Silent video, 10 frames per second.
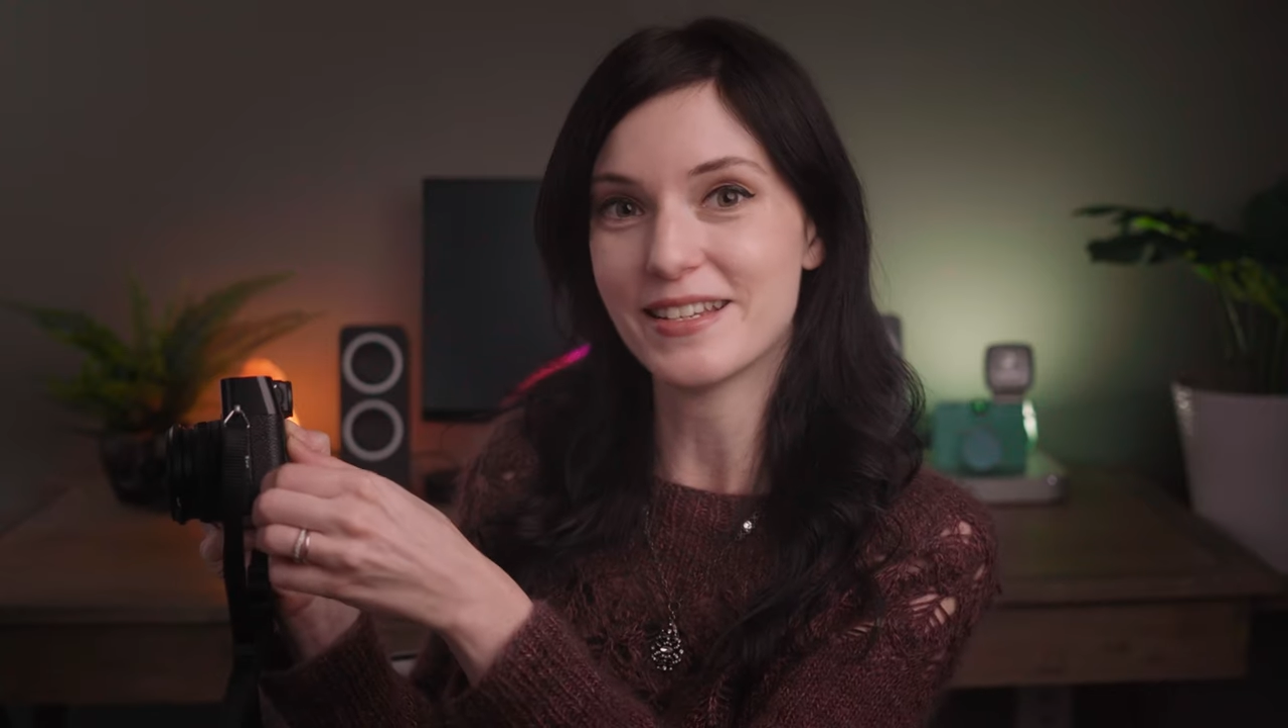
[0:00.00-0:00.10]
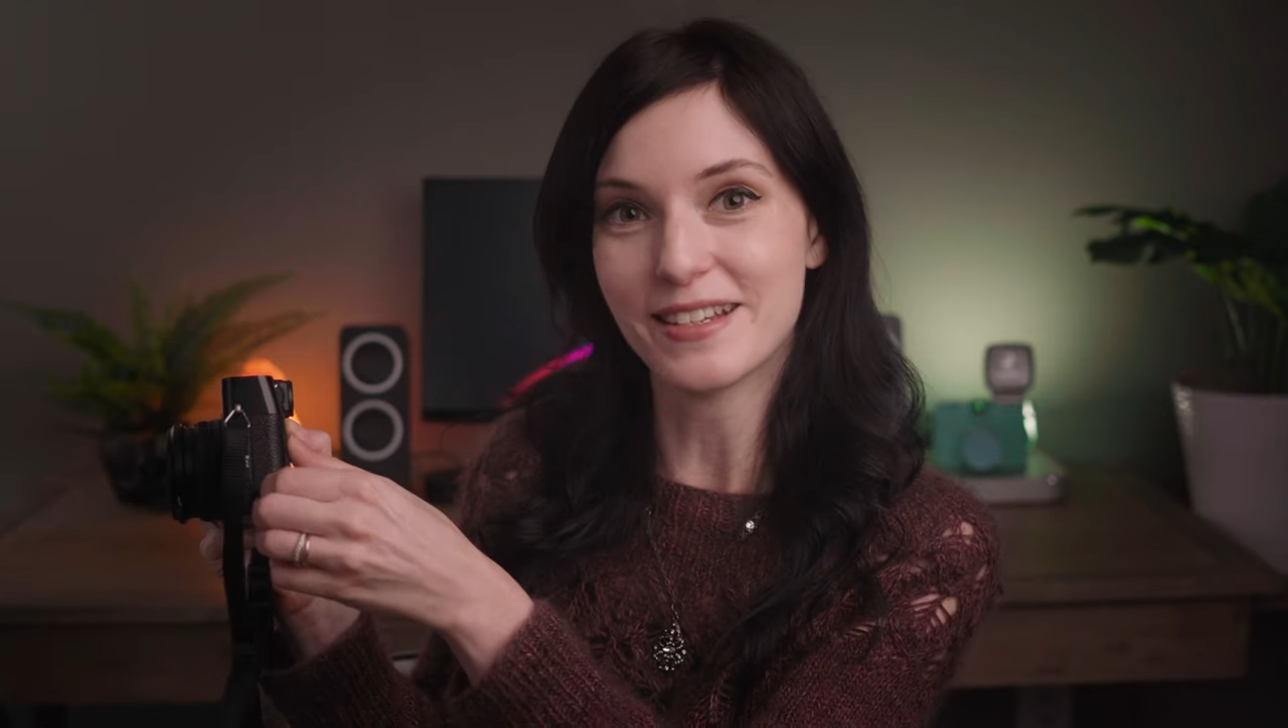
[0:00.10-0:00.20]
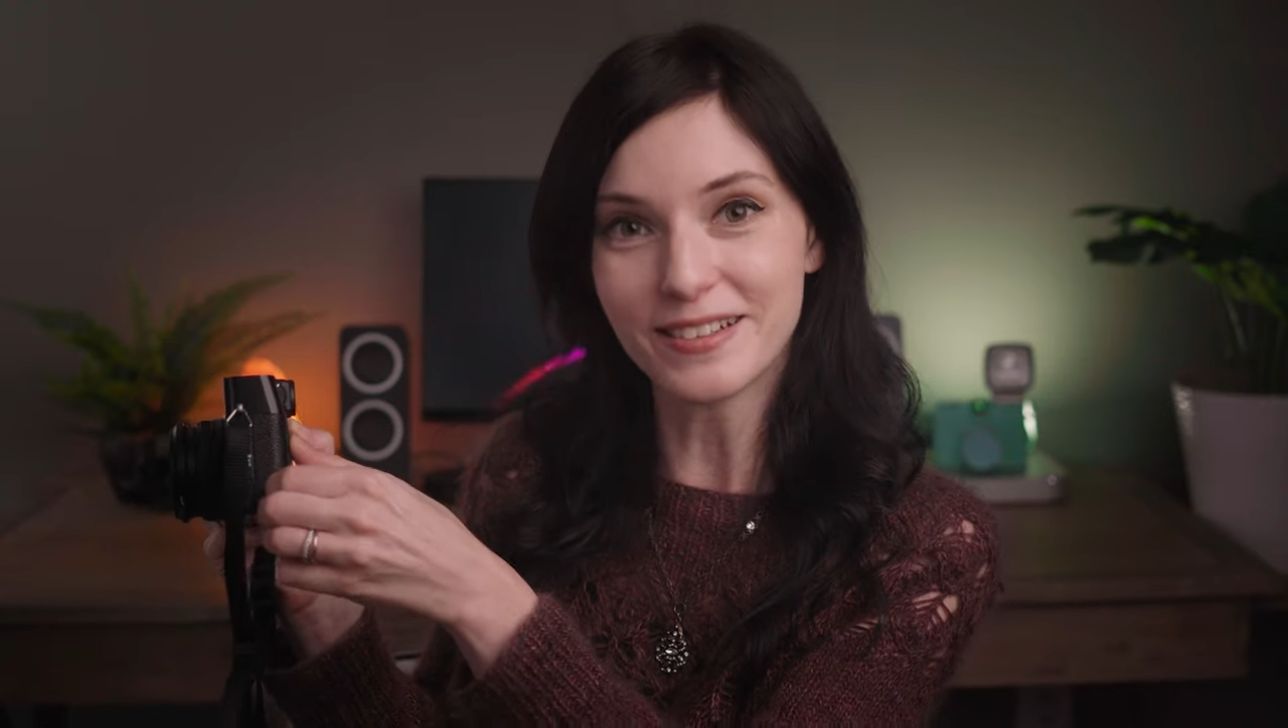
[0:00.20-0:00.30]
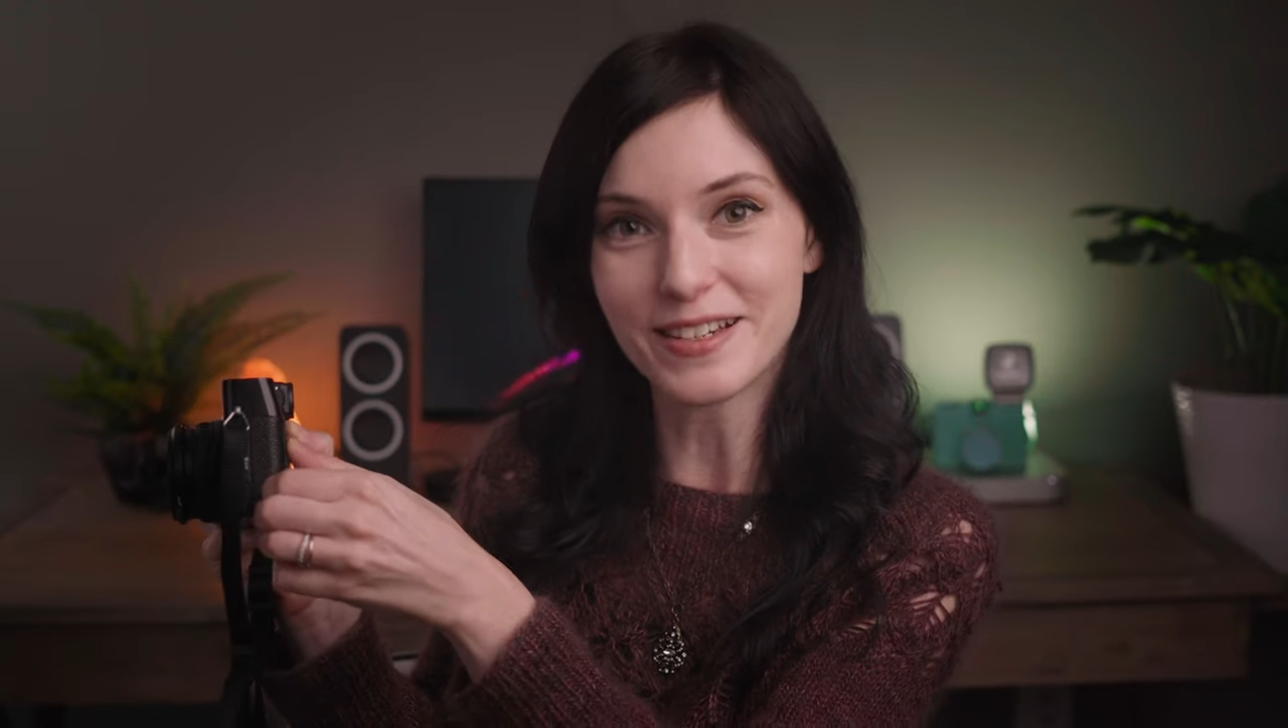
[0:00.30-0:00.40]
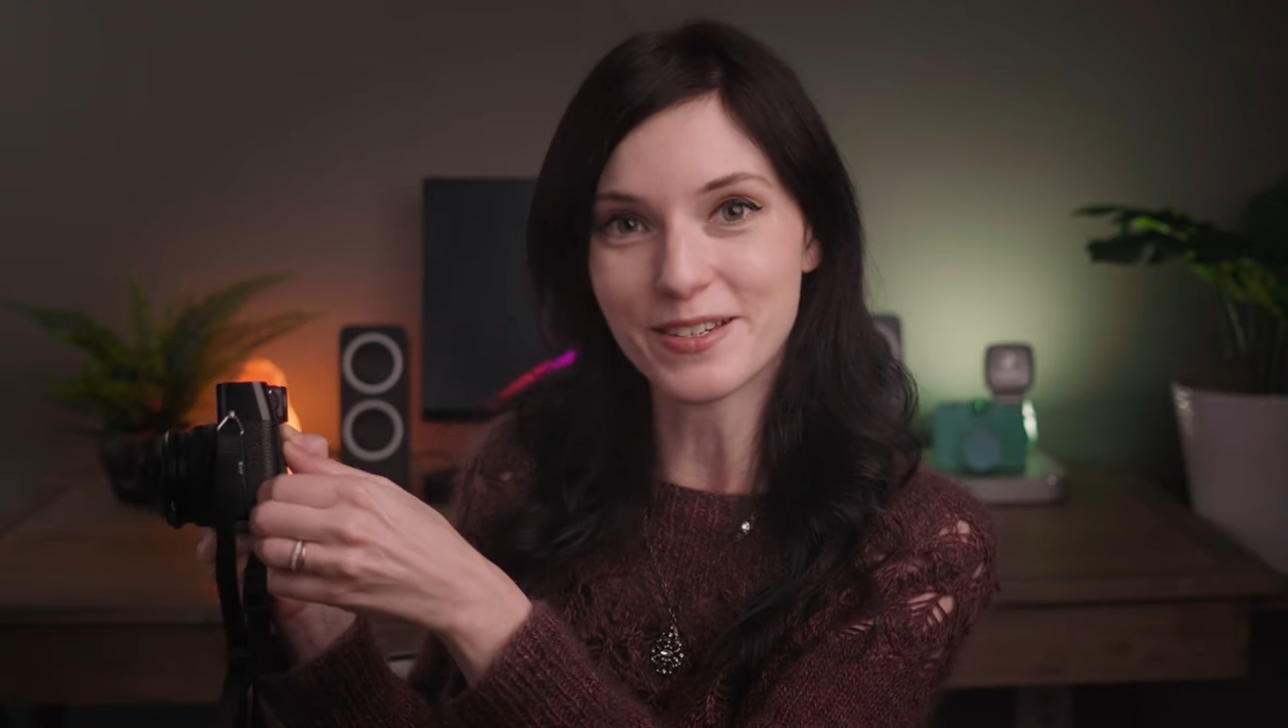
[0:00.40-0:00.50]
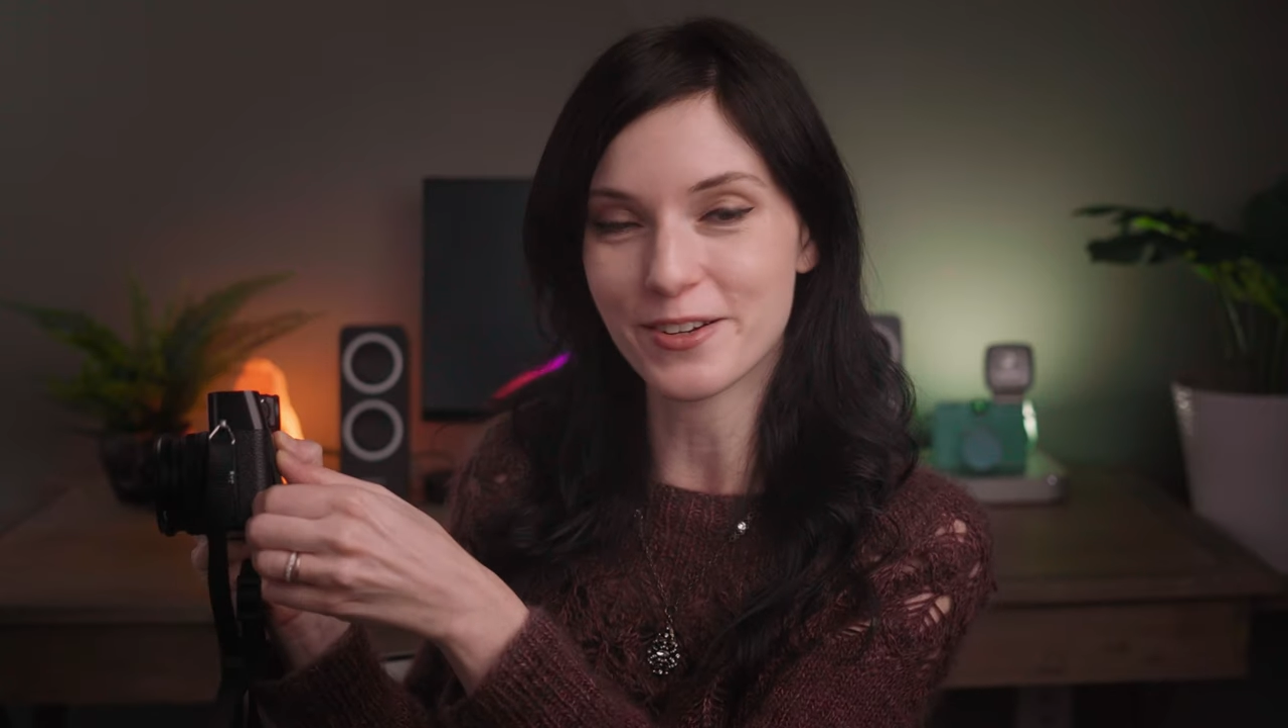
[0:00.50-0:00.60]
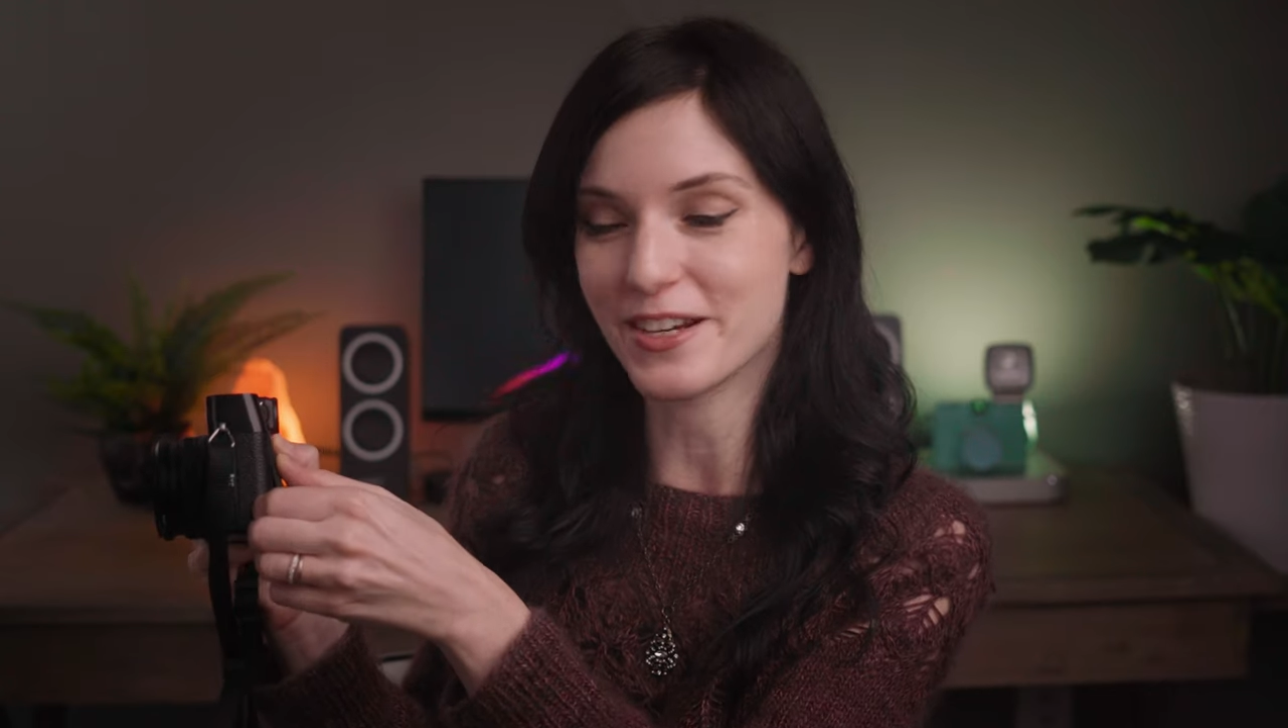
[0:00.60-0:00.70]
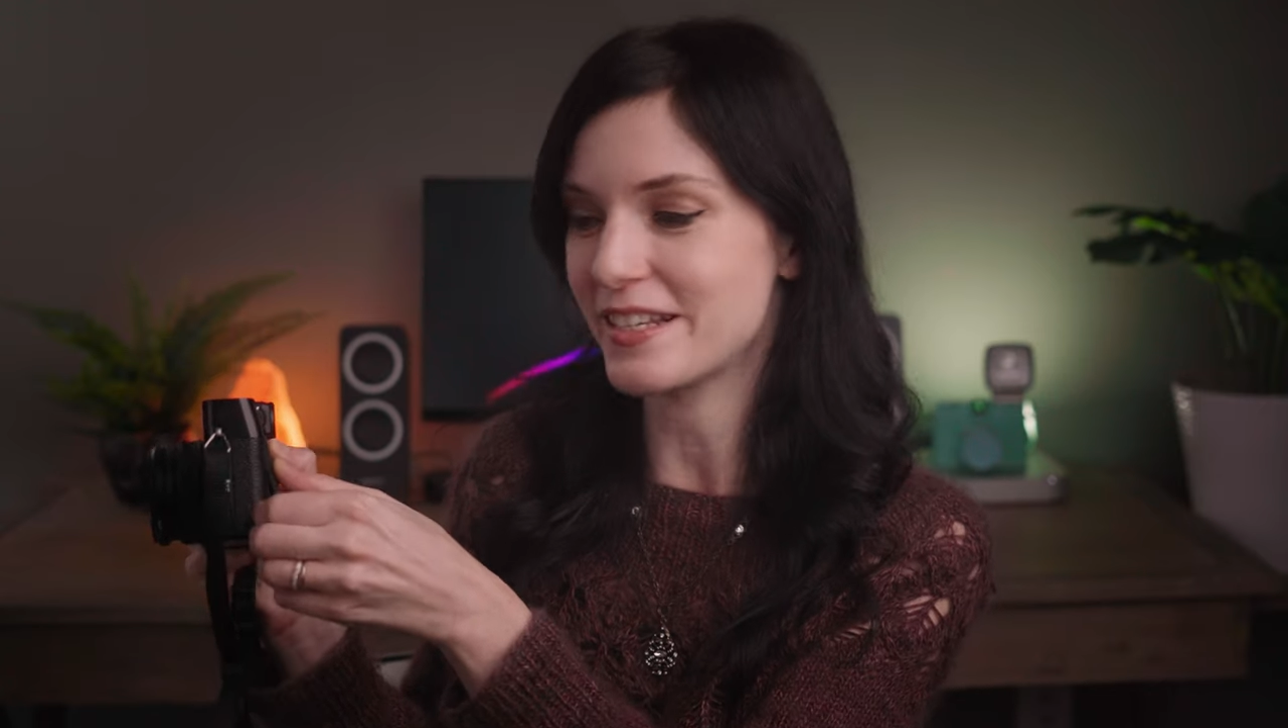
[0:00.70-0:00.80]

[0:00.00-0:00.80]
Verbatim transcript: tilty screen